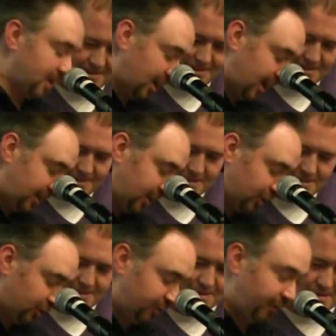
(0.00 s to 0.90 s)
uh,
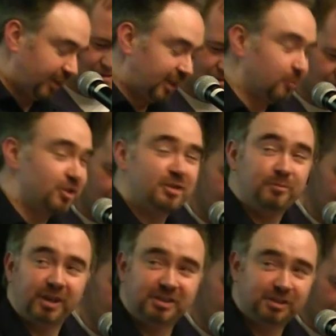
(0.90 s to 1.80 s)
additional funding, which
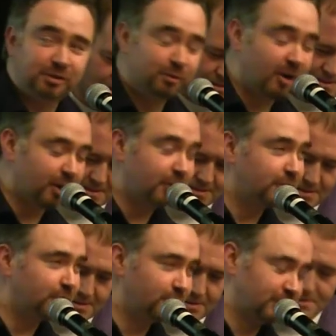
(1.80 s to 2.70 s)
brings us to our
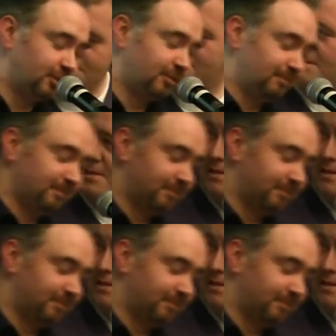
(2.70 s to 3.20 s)
conclusions.